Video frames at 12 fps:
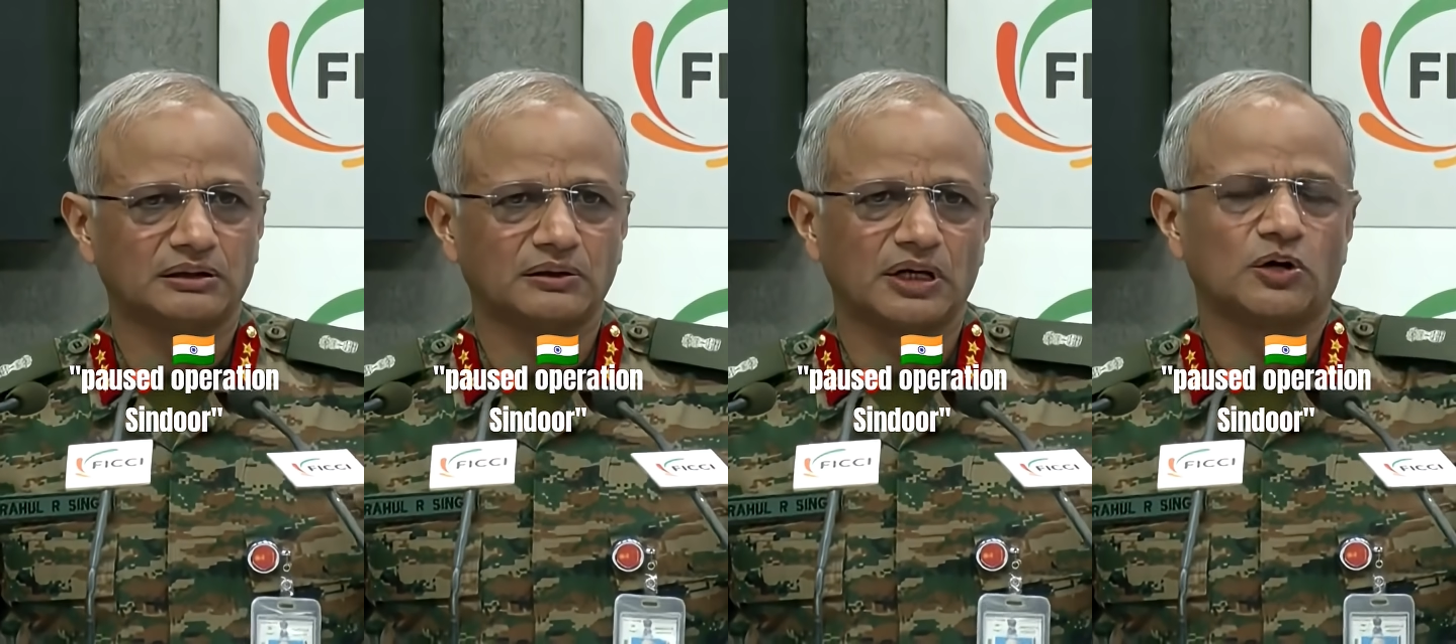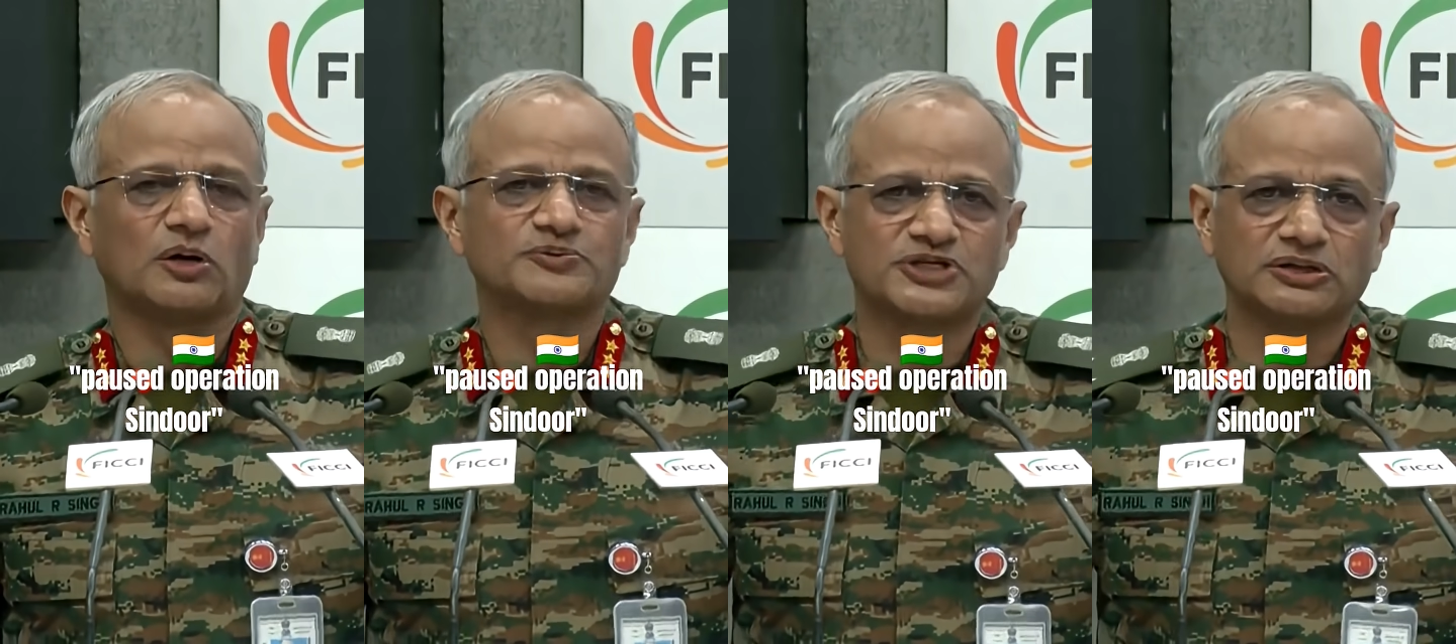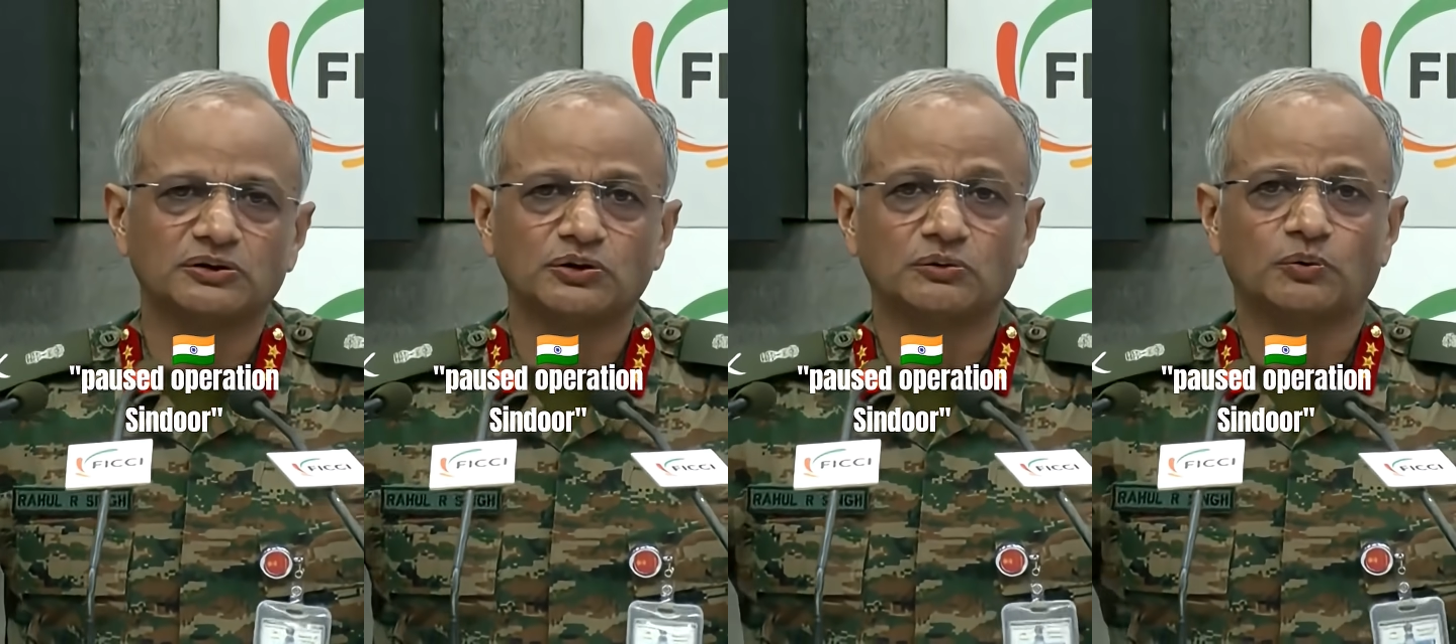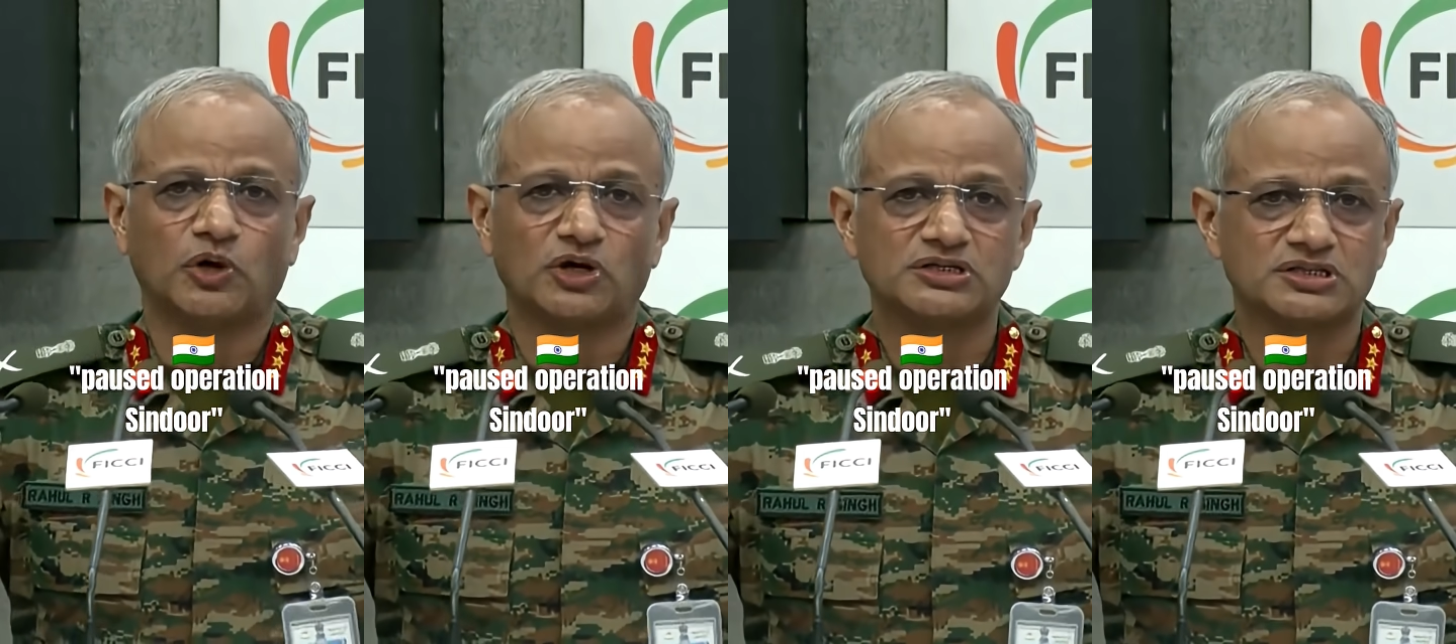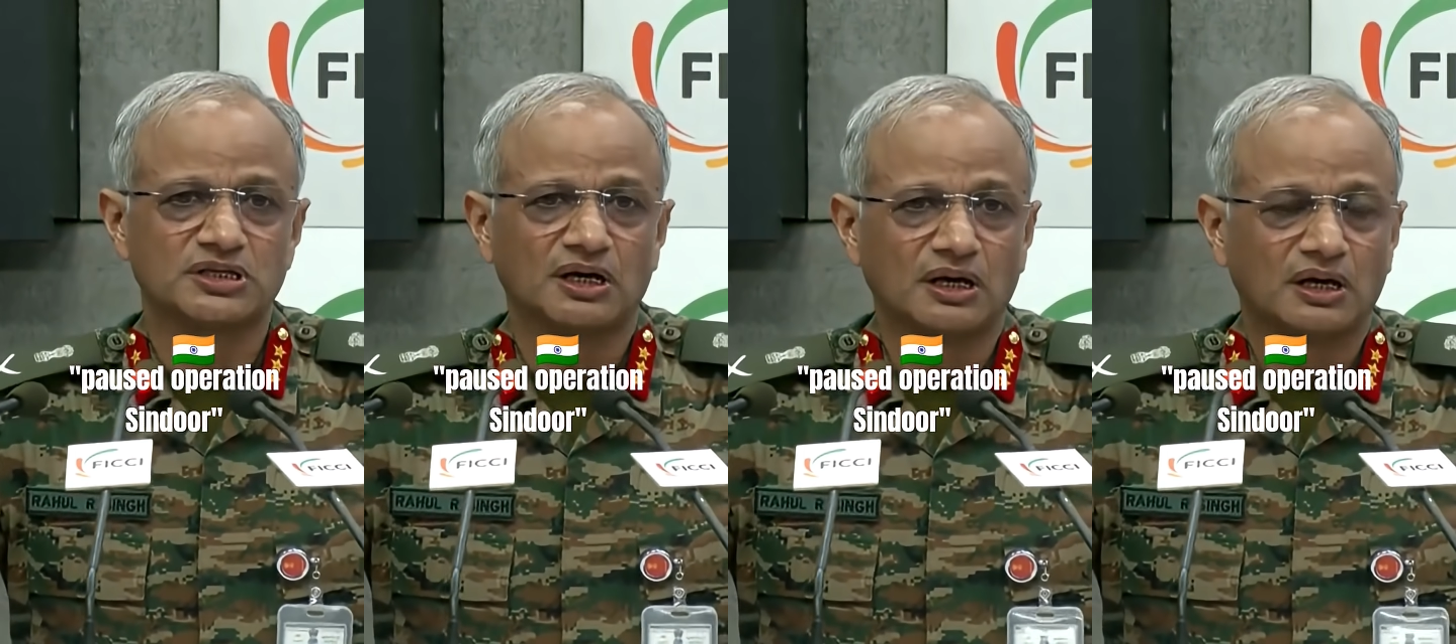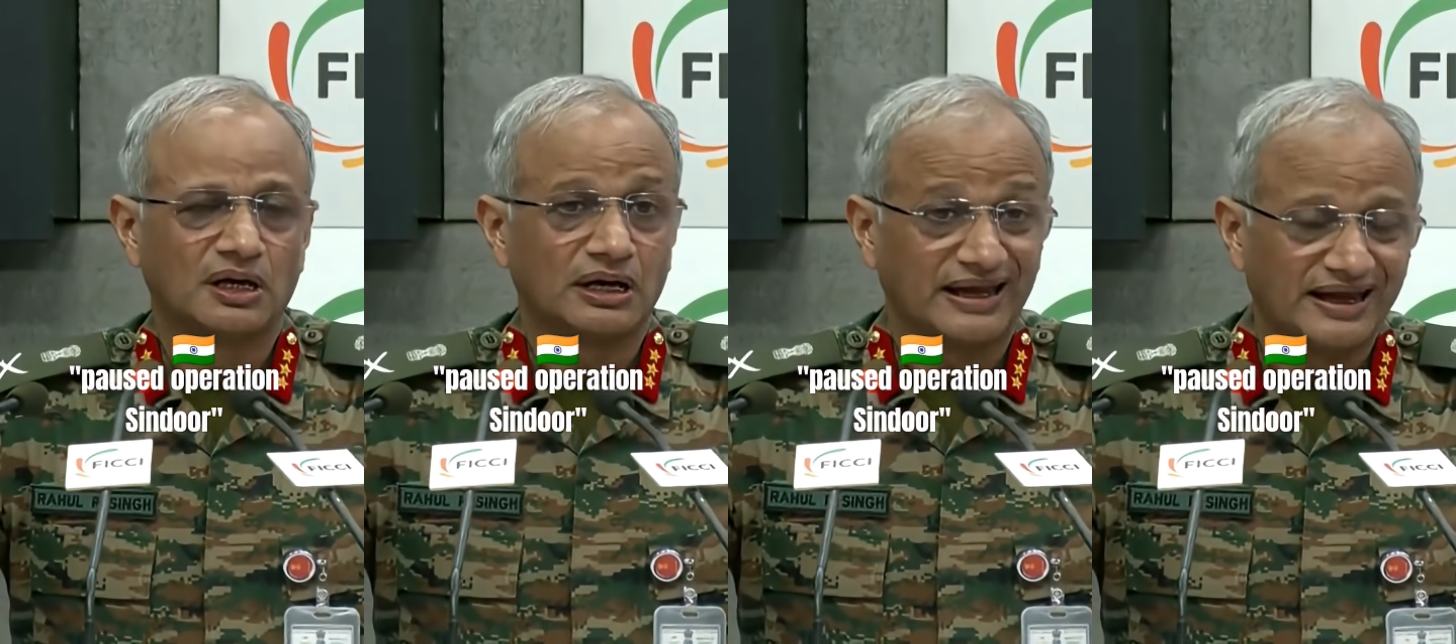during Op Sindoor was
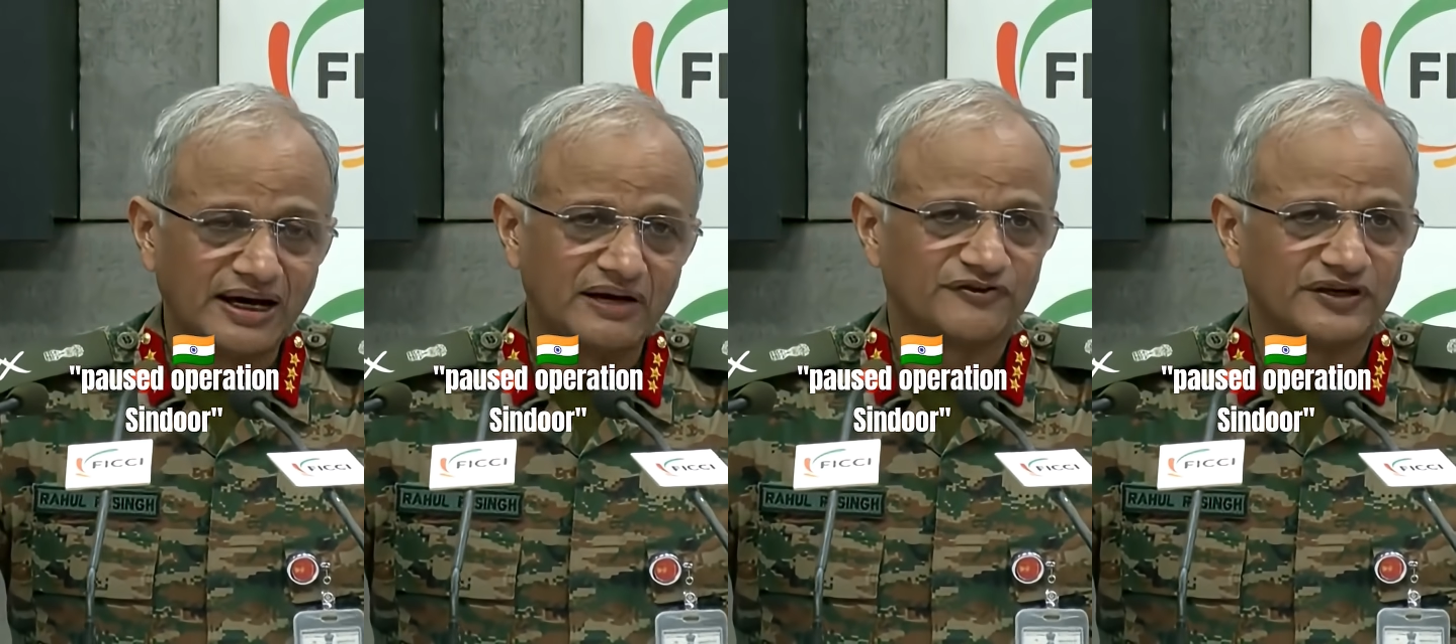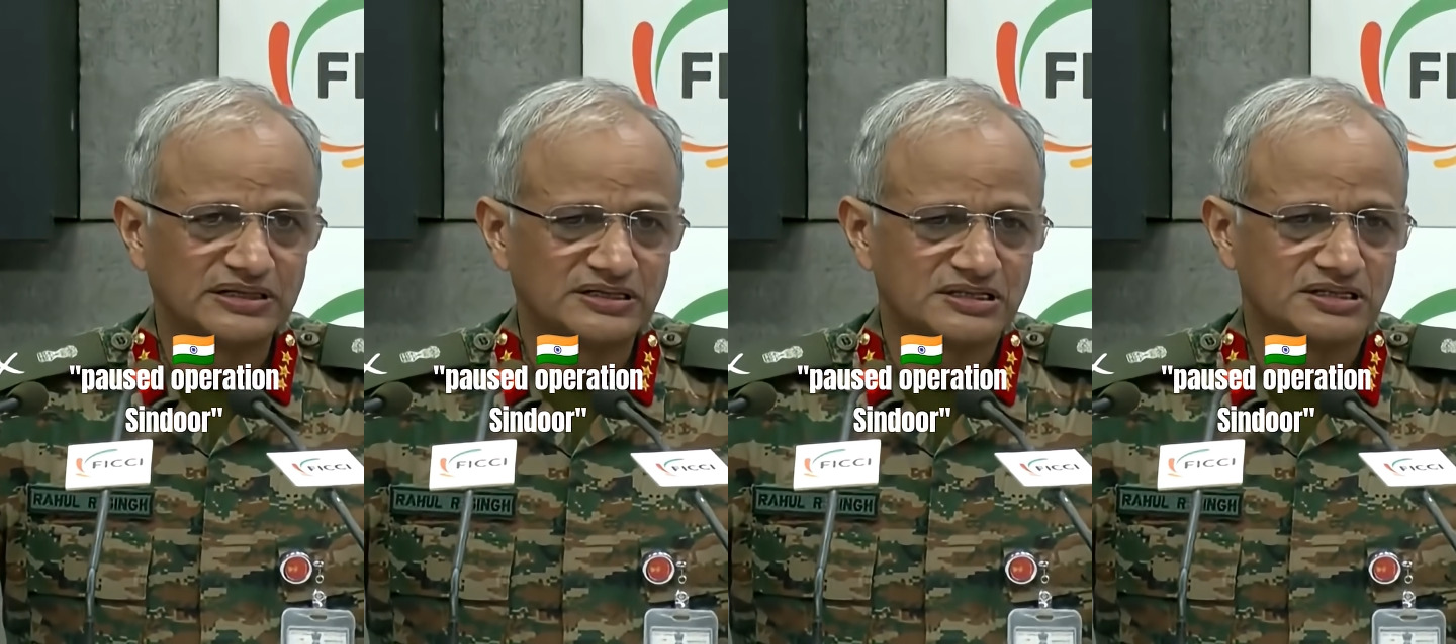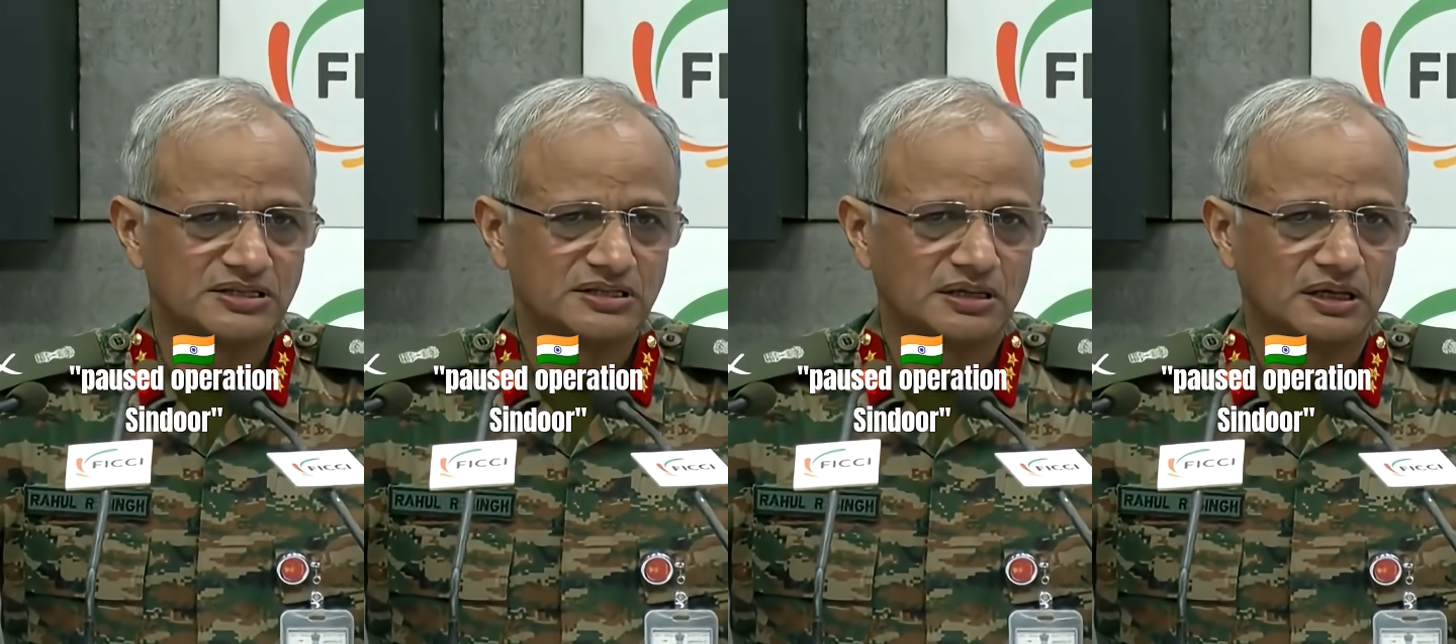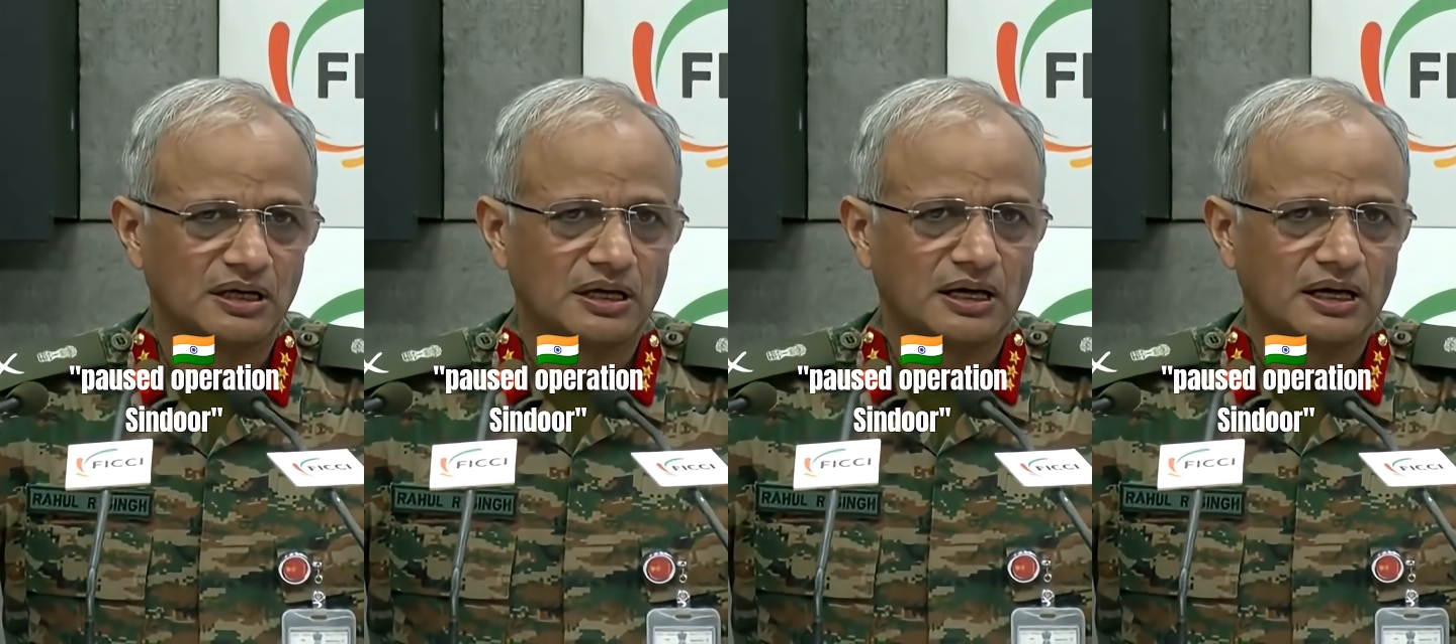air defense